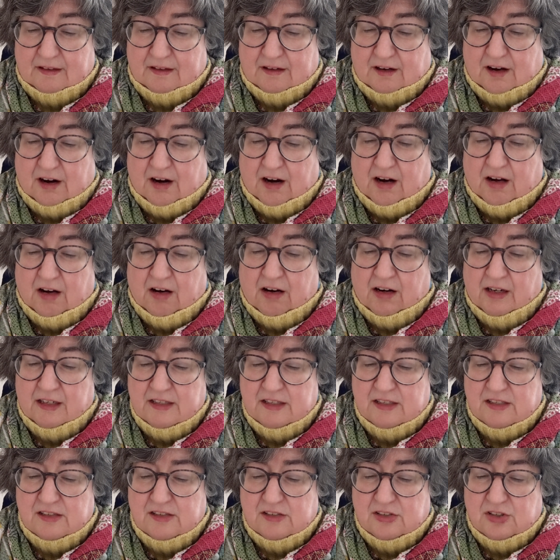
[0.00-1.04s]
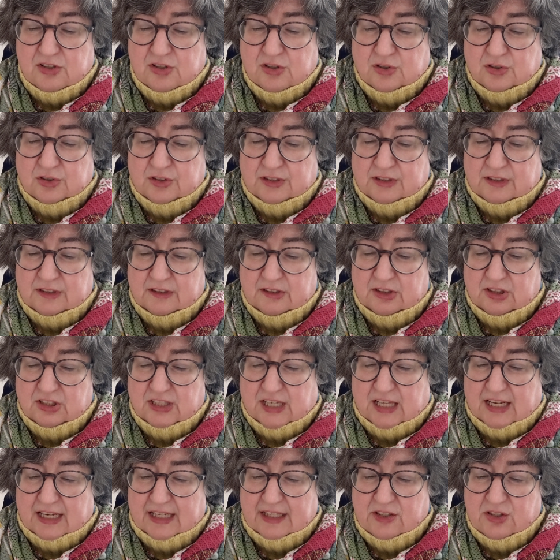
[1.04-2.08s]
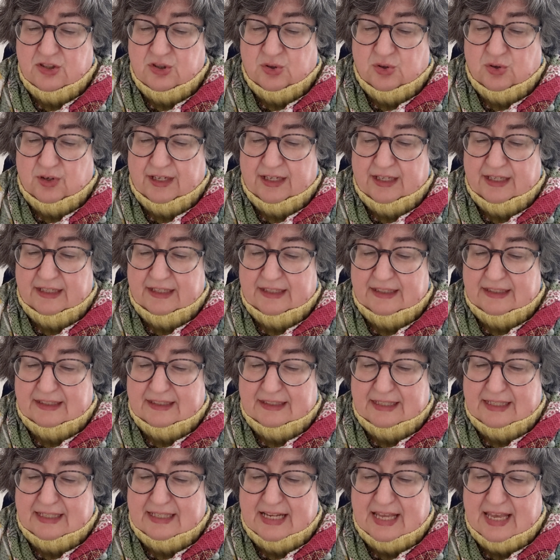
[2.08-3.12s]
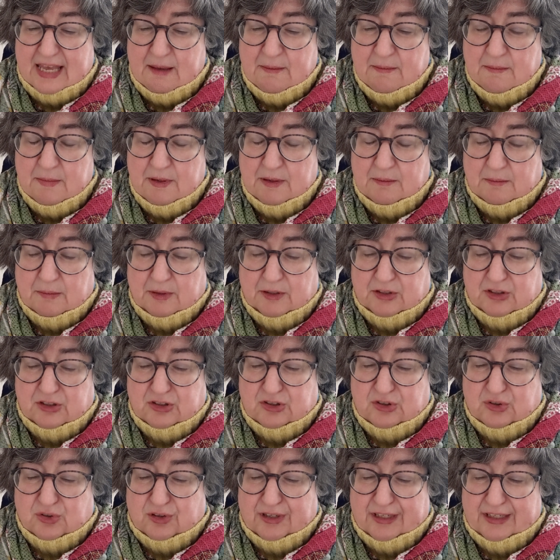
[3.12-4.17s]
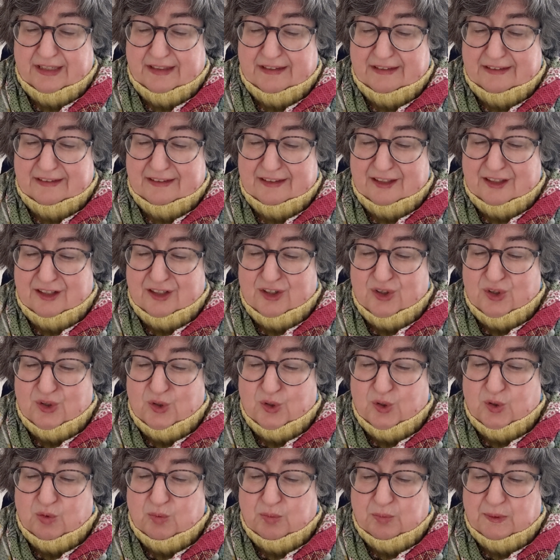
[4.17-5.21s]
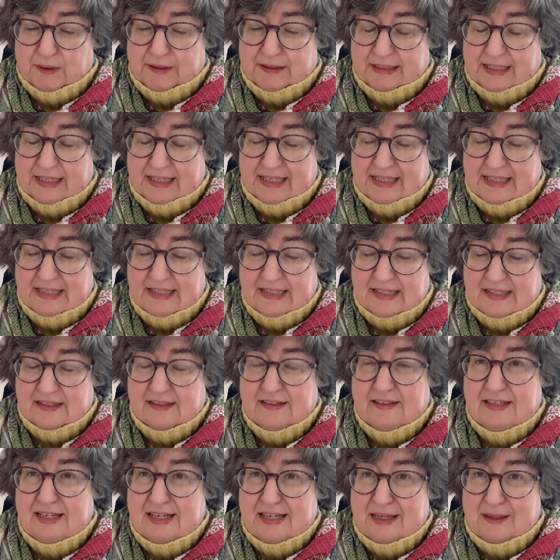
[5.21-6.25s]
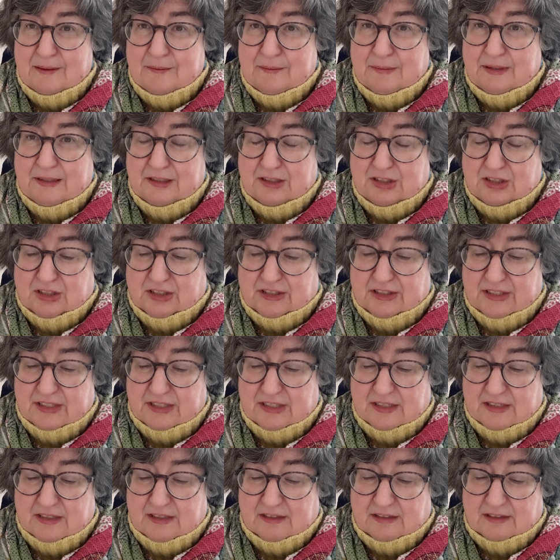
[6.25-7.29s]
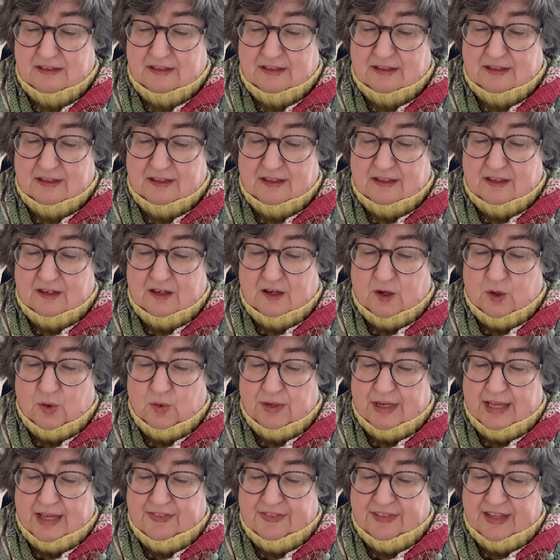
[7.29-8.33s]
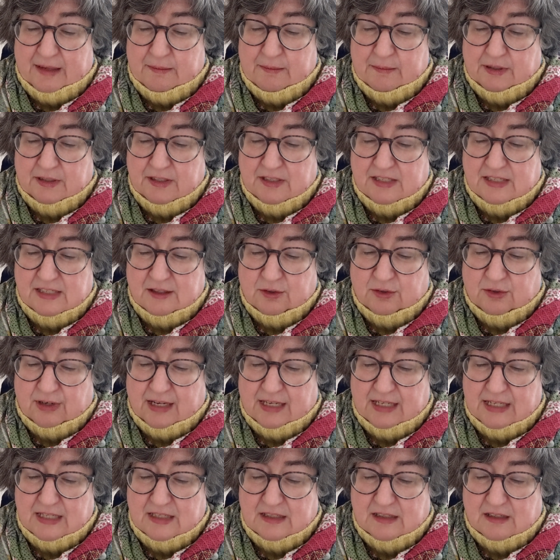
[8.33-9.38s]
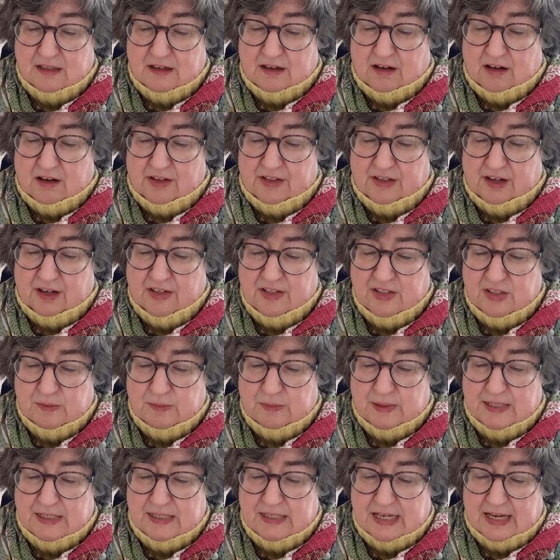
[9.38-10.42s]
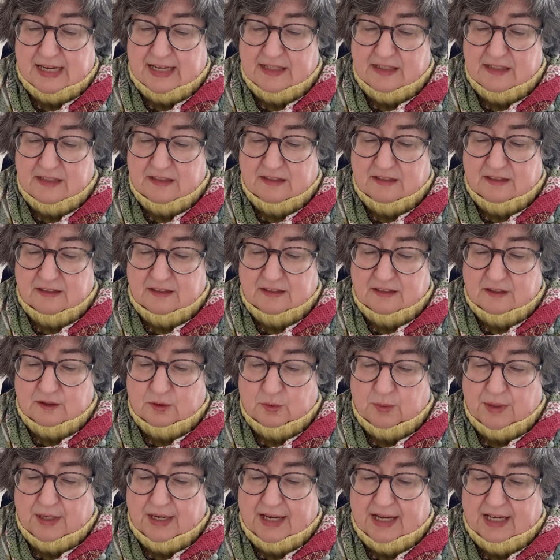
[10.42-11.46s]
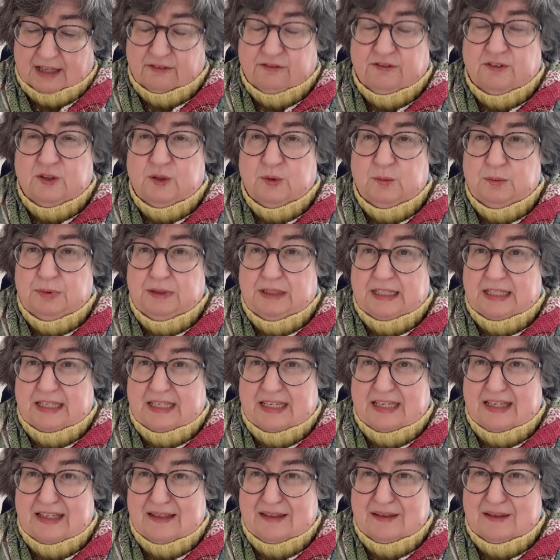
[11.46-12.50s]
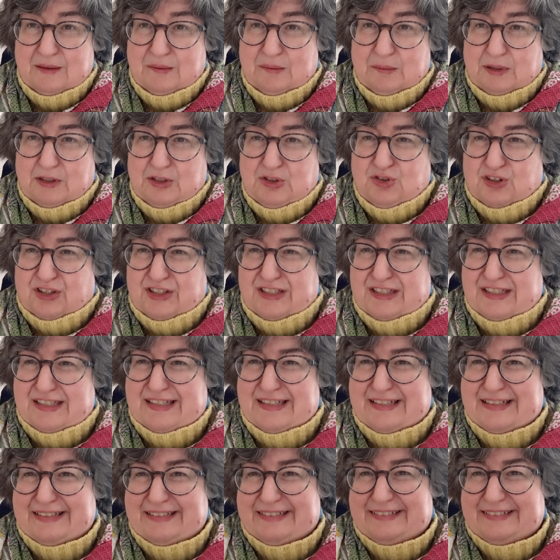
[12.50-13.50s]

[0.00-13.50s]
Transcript: Our hearts sure shall enjoy in him much joy, who hope on his name just. O let thy mercy great on us be set, we have no plea but trust.